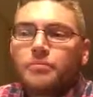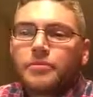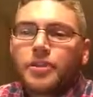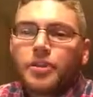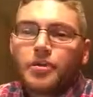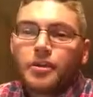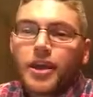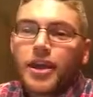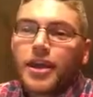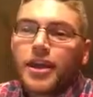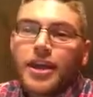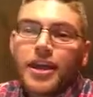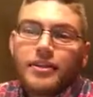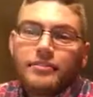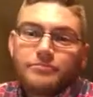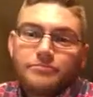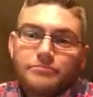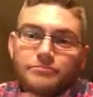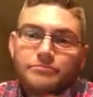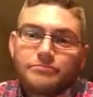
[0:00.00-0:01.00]
and
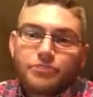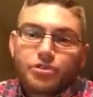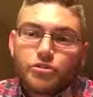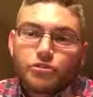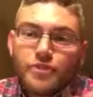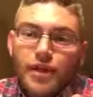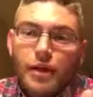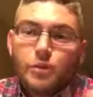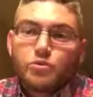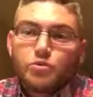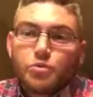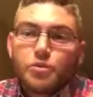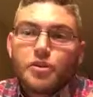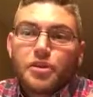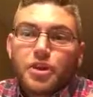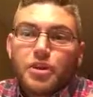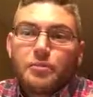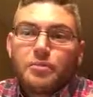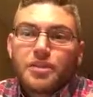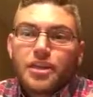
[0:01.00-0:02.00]
again, so that was one of
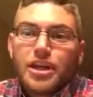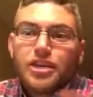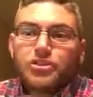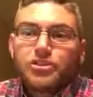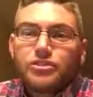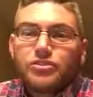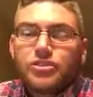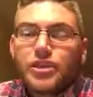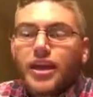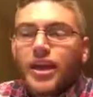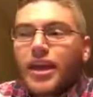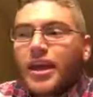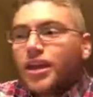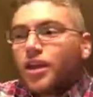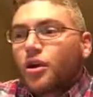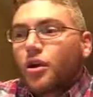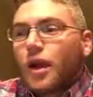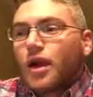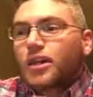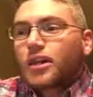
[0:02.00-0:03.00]
the limitations.
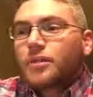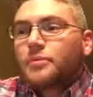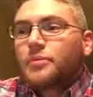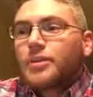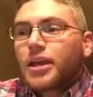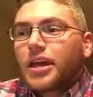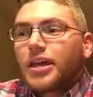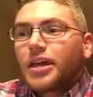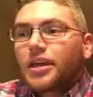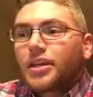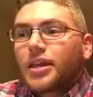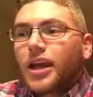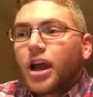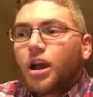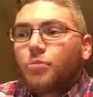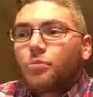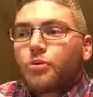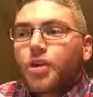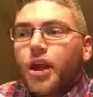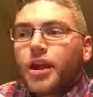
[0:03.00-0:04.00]
And, I eliminated
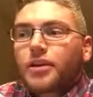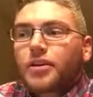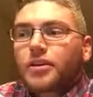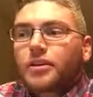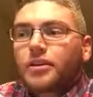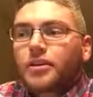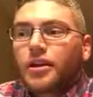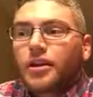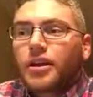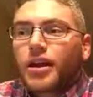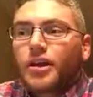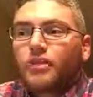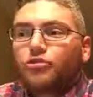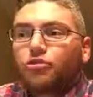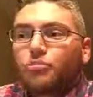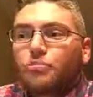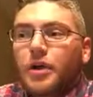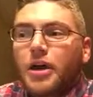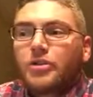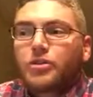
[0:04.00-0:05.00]
chiropractic and
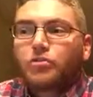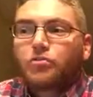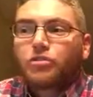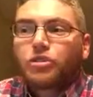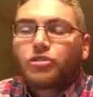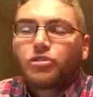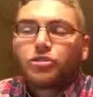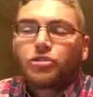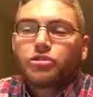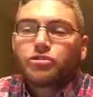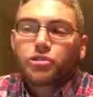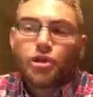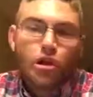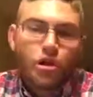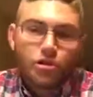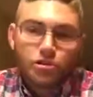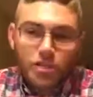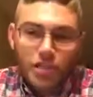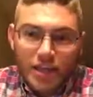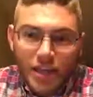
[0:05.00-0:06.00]
osteopathic research
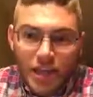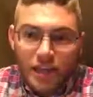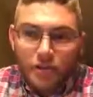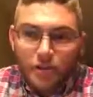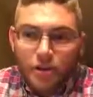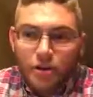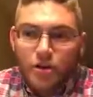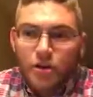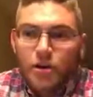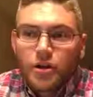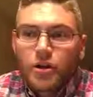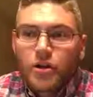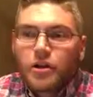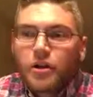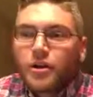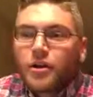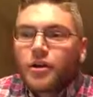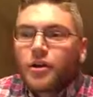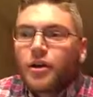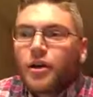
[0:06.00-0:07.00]
altogether.
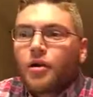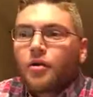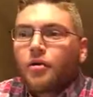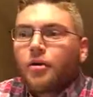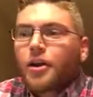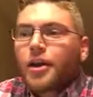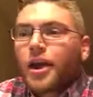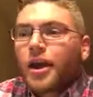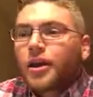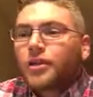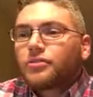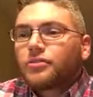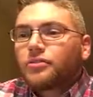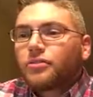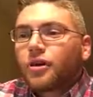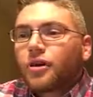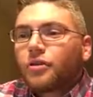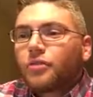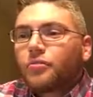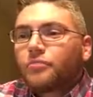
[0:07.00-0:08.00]
Okay,
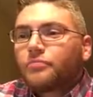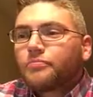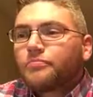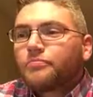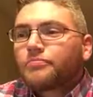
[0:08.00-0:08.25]
so